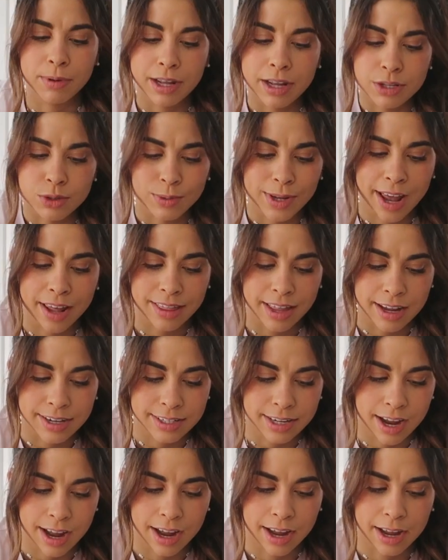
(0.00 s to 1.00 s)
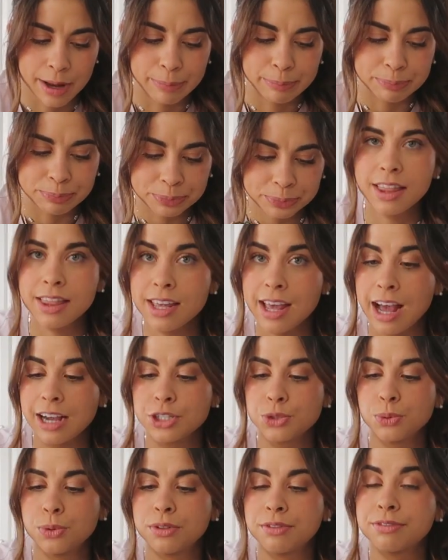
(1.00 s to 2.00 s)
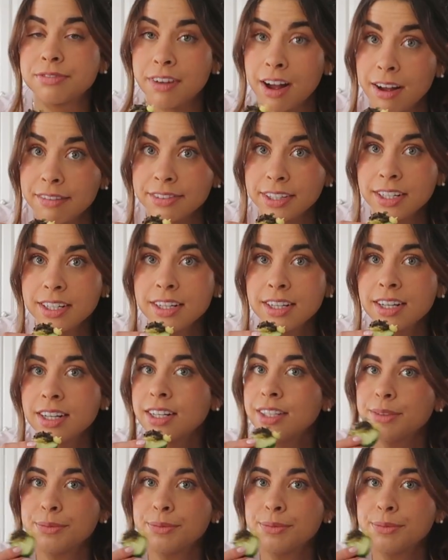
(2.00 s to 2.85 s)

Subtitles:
because we had that thyme in the actual fava,